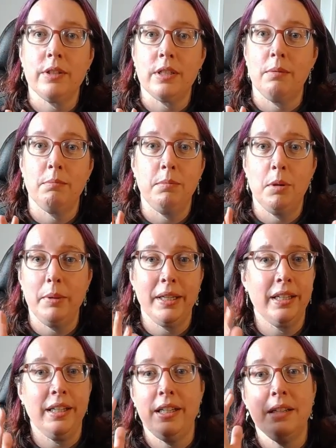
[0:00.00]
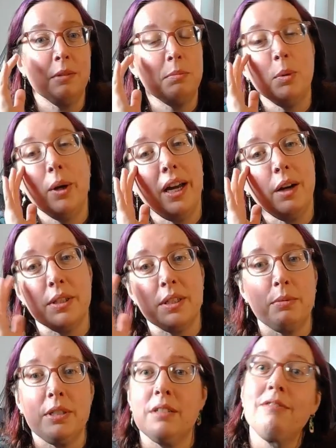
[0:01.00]
I'm probably going to end up with more hours,
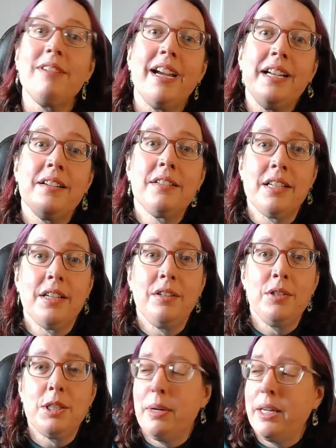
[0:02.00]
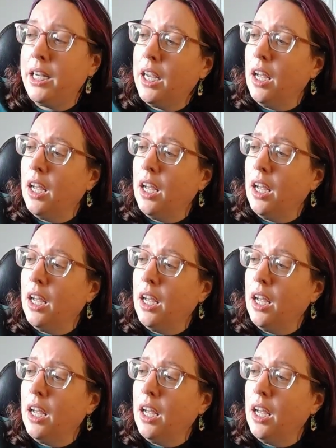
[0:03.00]
which is great because I can use the money.